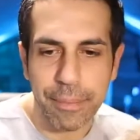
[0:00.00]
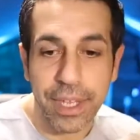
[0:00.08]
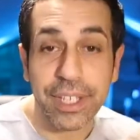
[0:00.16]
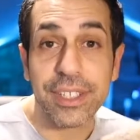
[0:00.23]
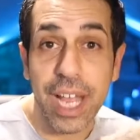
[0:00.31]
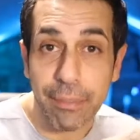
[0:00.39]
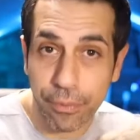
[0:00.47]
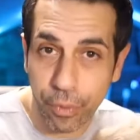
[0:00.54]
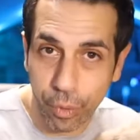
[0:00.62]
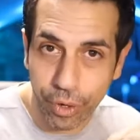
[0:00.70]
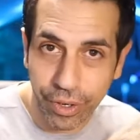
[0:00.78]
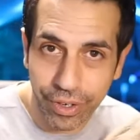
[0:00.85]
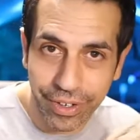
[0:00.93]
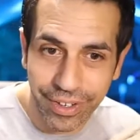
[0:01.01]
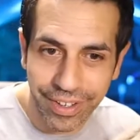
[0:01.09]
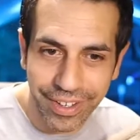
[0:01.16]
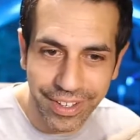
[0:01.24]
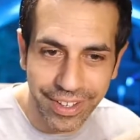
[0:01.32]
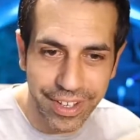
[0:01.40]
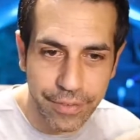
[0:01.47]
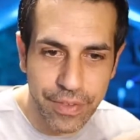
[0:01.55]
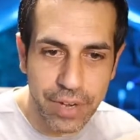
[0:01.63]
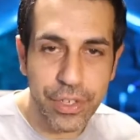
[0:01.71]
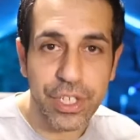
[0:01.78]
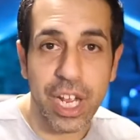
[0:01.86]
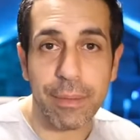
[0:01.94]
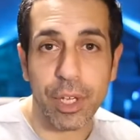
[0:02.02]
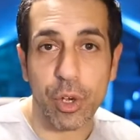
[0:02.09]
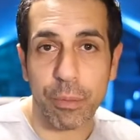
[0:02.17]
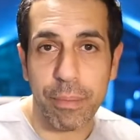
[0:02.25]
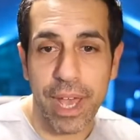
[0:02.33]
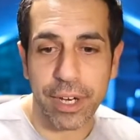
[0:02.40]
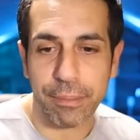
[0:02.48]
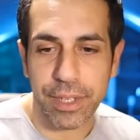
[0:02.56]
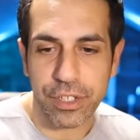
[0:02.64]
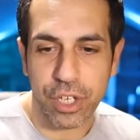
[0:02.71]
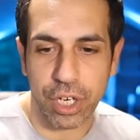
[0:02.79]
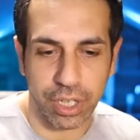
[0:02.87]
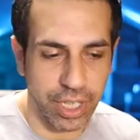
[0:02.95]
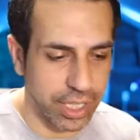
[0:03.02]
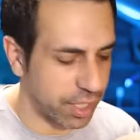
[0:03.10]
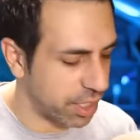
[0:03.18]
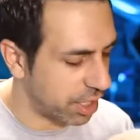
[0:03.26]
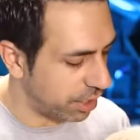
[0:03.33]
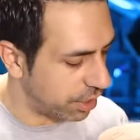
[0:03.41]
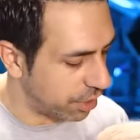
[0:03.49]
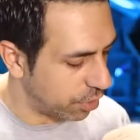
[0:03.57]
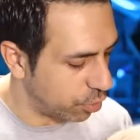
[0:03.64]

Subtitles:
Except for if every time you go to pet him, they start licking you.